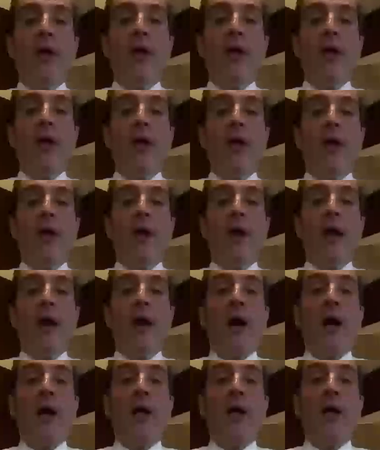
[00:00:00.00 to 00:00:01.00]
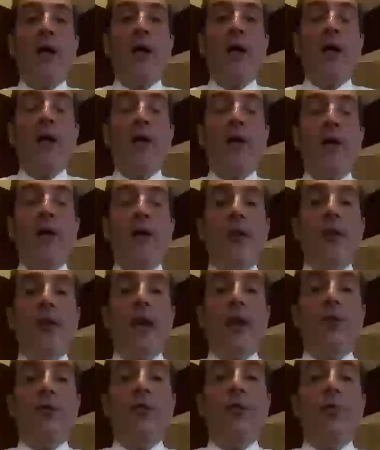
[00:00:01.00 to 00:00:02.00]
they
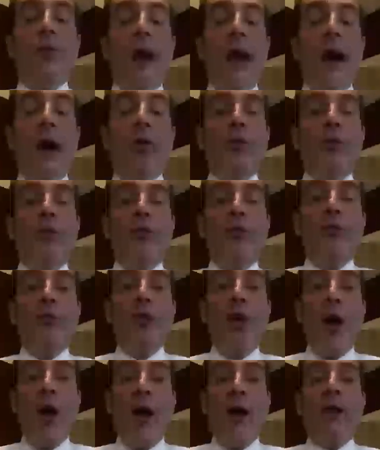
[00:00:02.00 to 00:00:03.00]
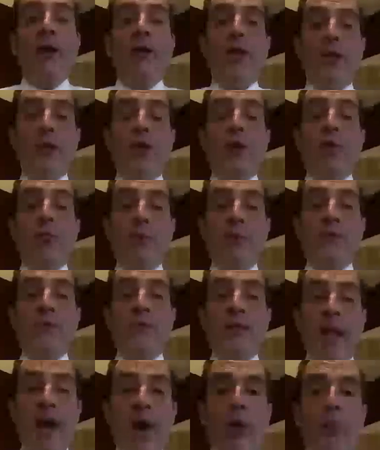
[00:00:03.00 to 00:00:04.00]
do outside the human
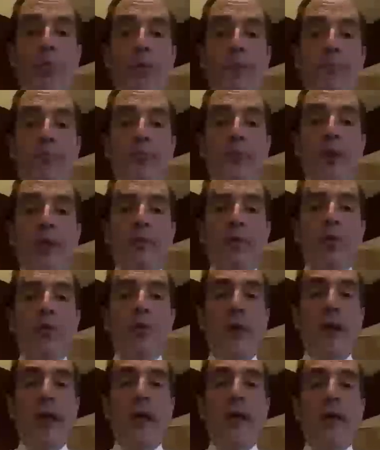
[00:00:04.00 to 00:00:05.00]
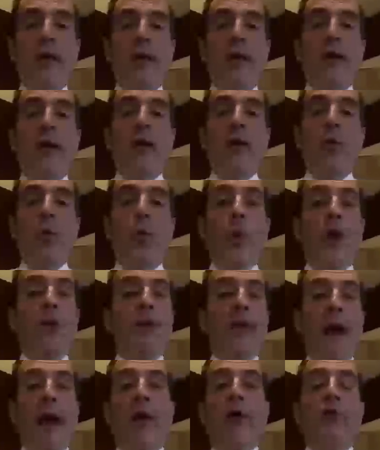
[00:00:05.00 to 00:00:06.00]
scalp. If you take one
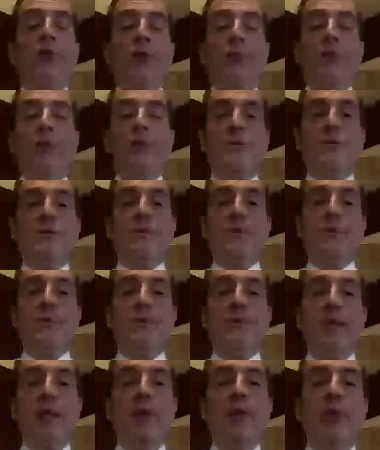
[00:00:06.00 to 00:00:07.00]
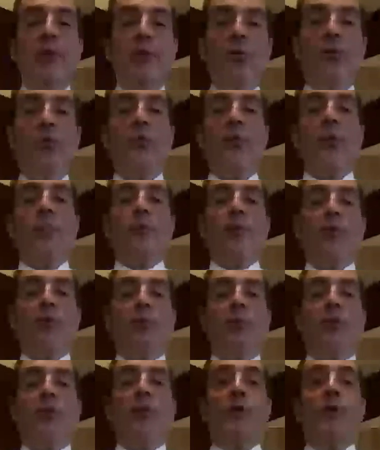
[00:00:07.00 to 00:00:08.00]
louse, which is the singular form of the
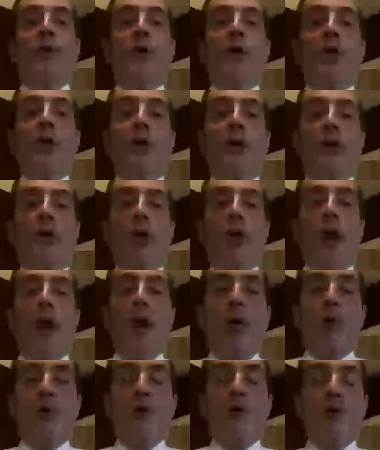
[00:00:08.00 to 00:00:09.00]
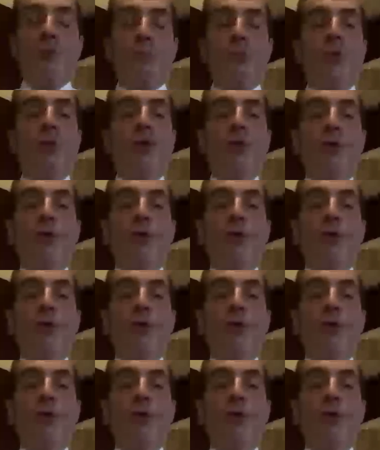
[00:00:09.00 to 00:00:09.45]
word, which is plural,